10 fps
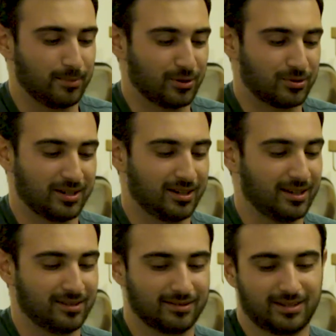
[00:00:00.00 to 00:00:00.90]
be interested
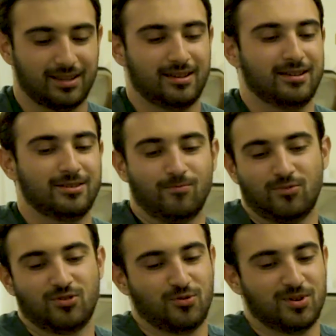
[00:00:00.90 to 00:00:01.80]
in say
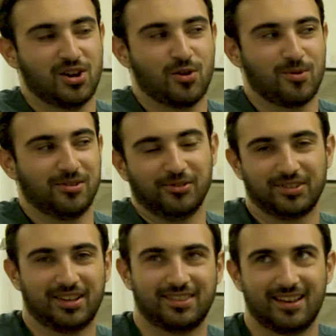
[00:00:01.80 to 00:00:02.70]
doing
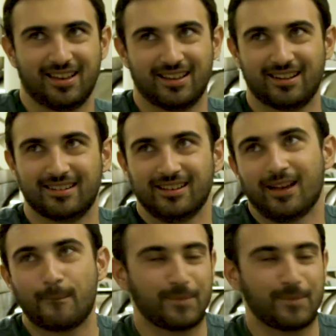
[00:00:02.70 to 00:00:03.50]
cartwheels and then